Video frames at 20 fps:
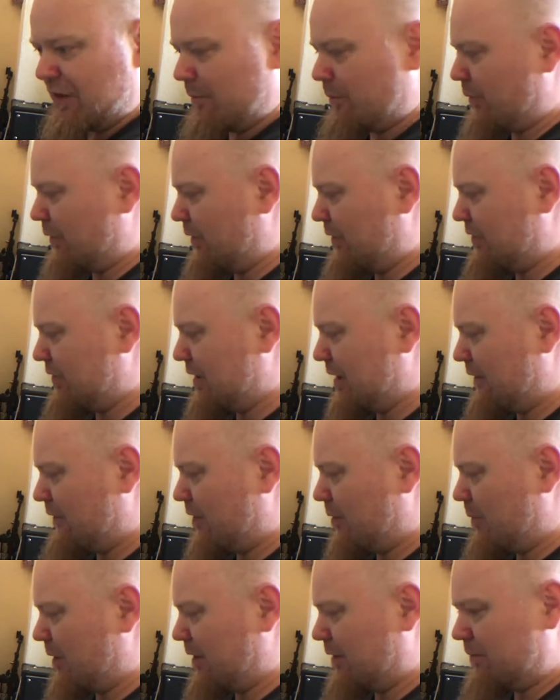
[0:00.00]
tip that'll save
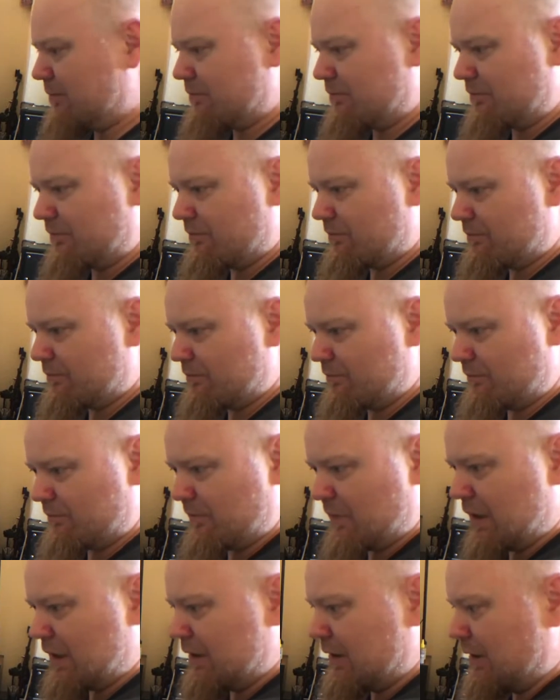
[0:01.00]
you a bit of
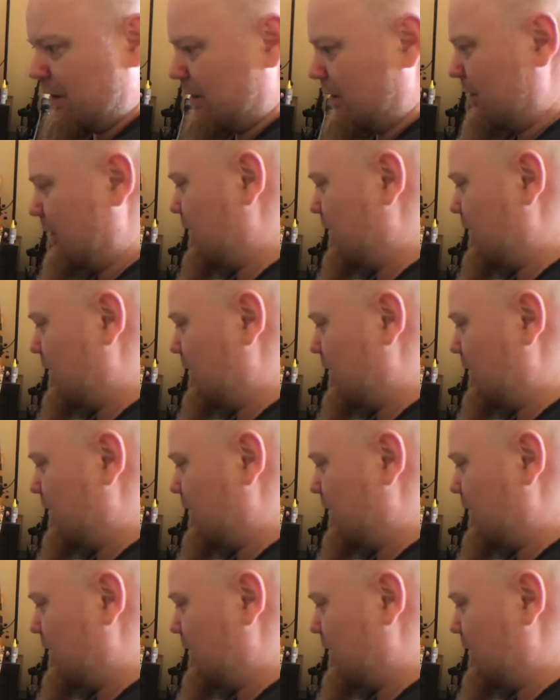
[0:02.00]
headache